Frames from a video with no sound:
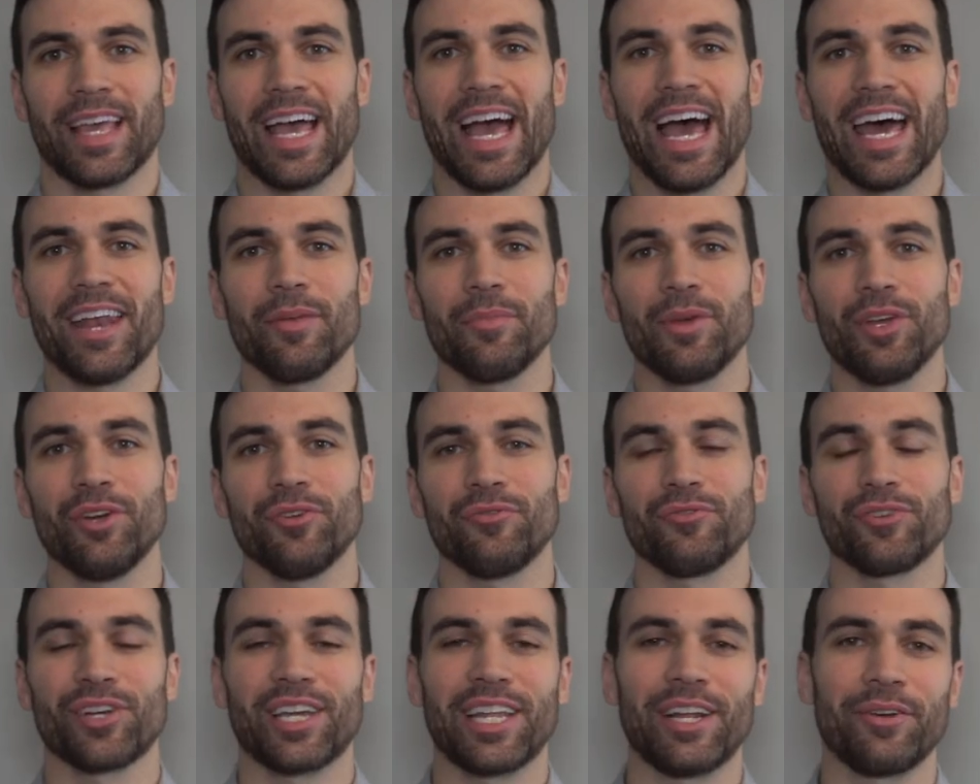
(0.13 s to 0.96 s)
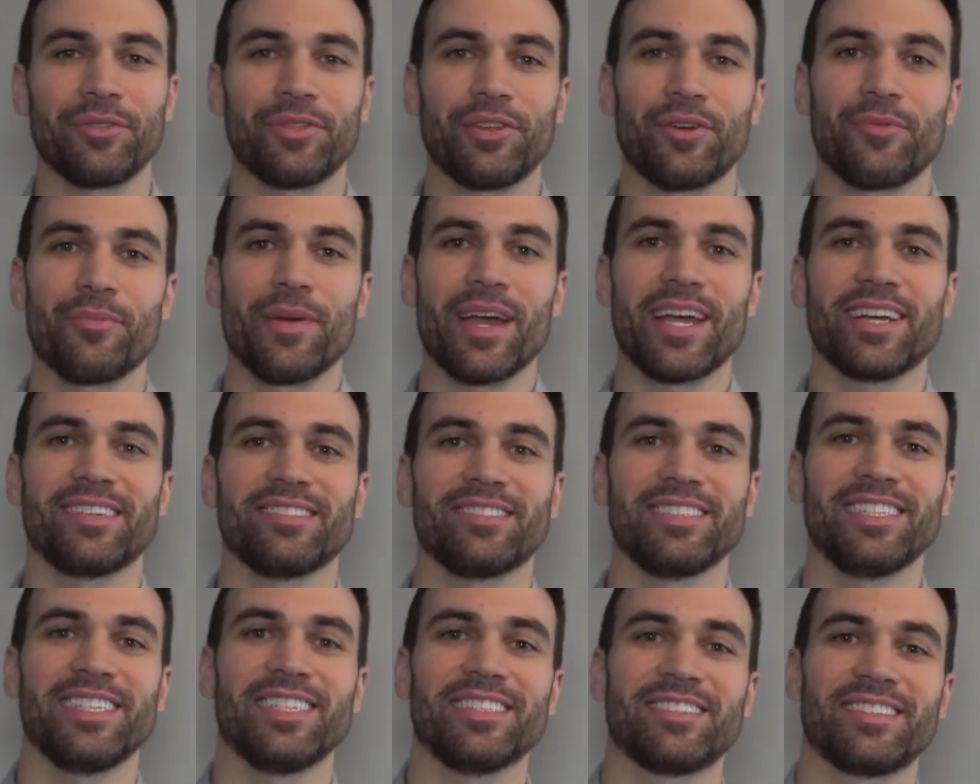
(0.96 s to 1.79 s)
Adam here for Get Out There
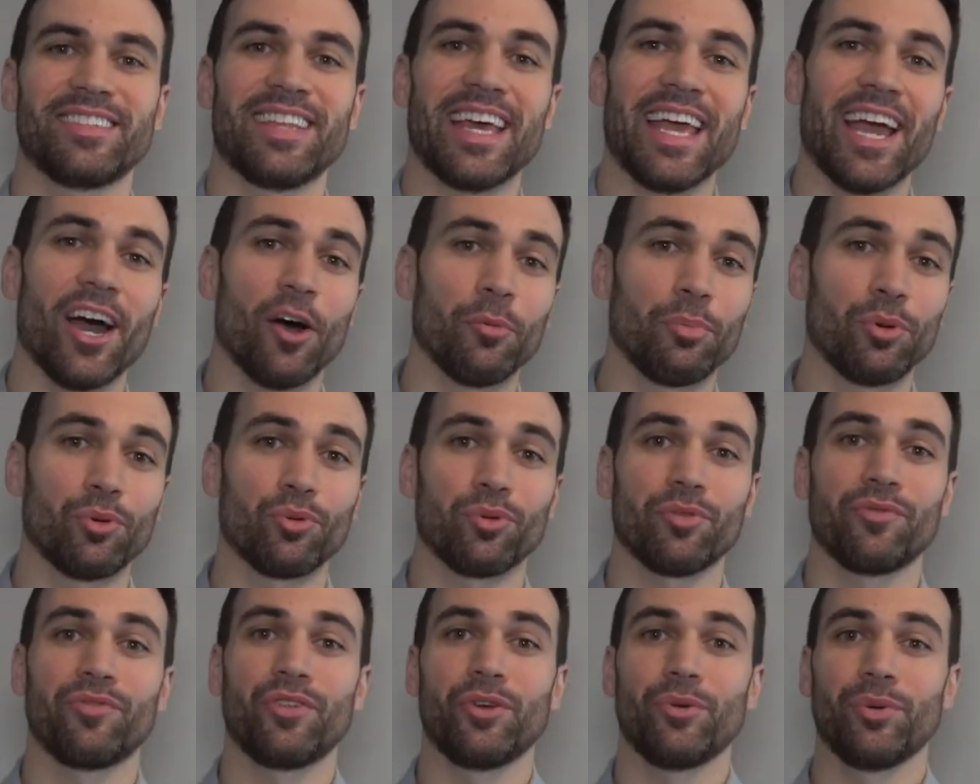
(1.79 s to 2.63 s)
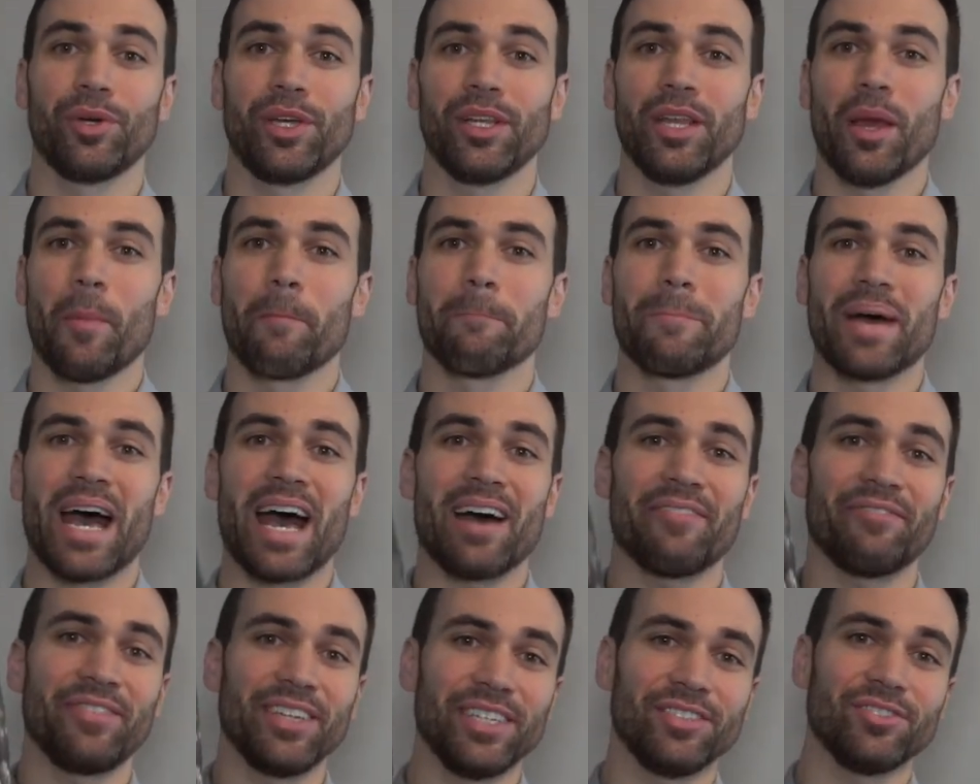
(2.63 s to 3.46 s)
magazine, and today I'll be reviewing
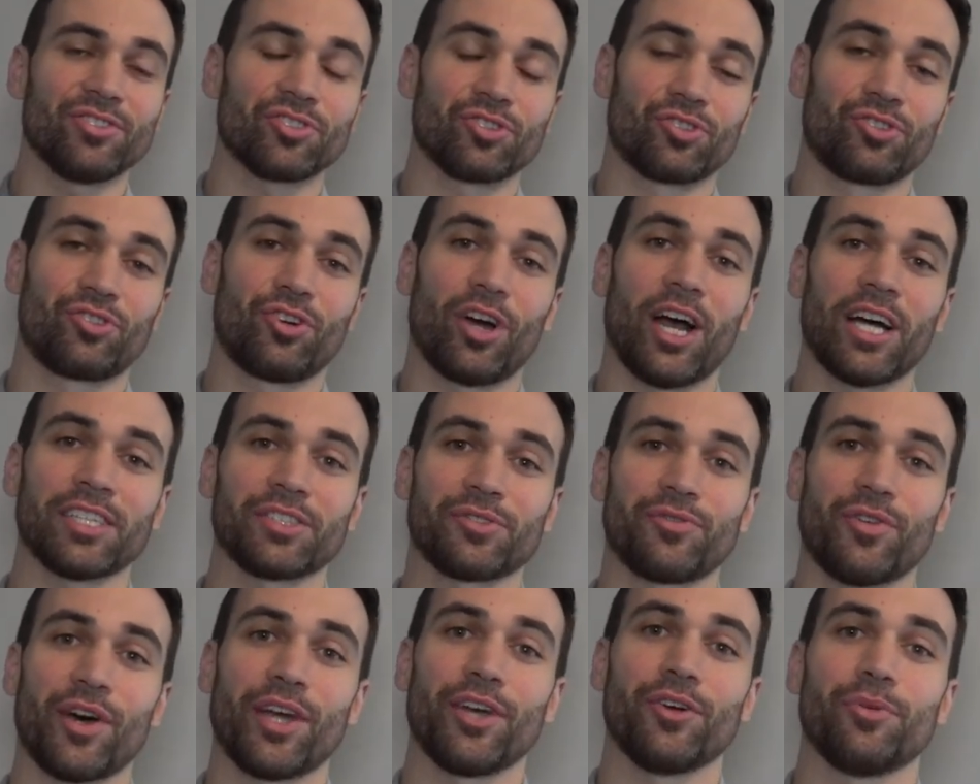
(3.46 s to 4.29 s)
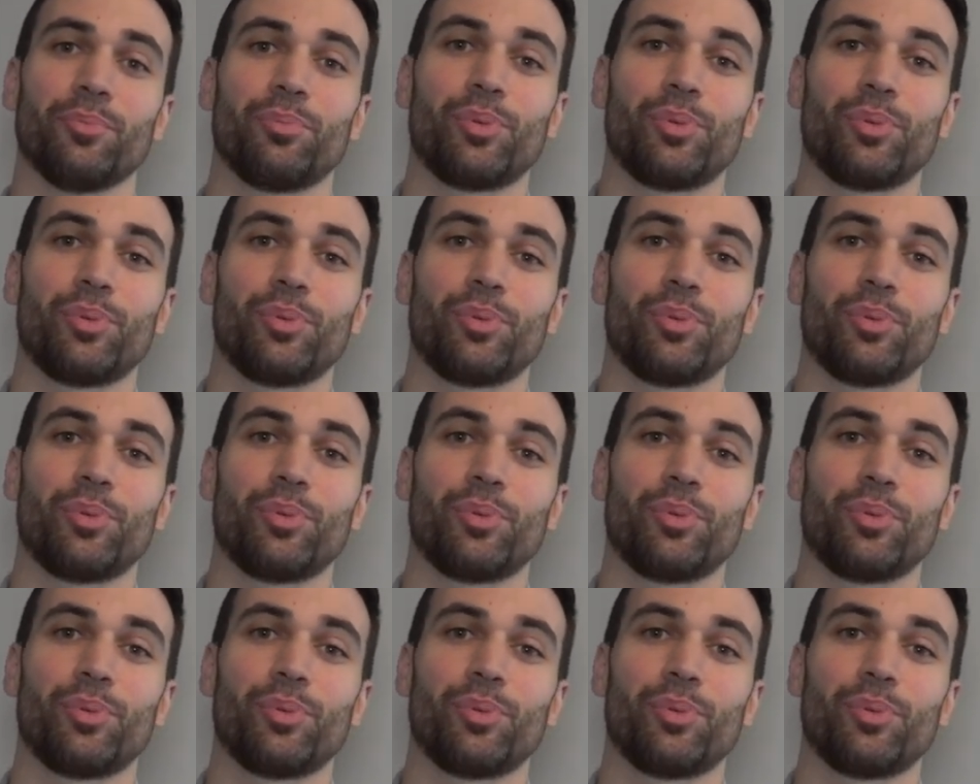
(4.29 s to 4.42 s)
Baffin's Crossfire